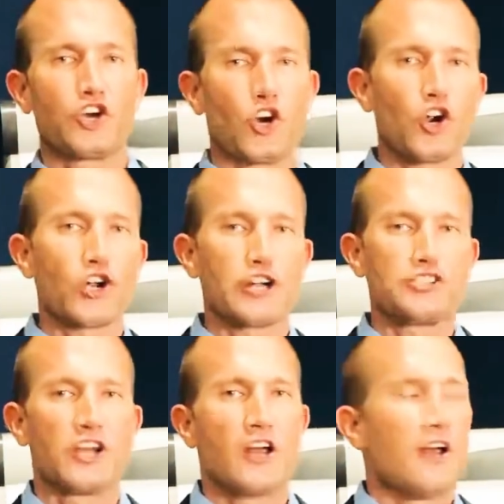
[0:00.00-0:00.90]

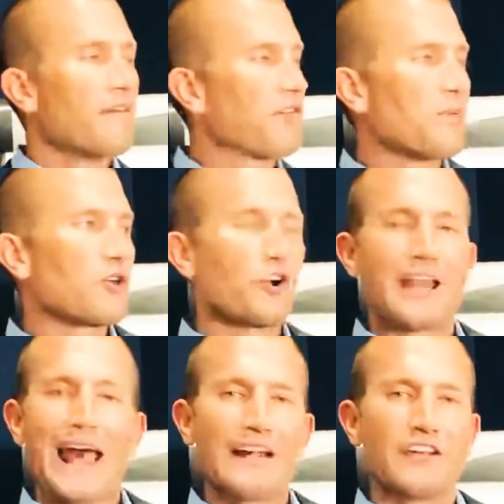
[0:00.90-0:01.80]
courage from their
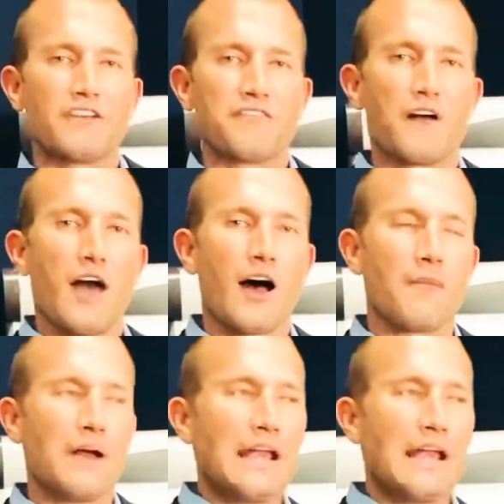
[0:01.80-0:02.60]
negative um,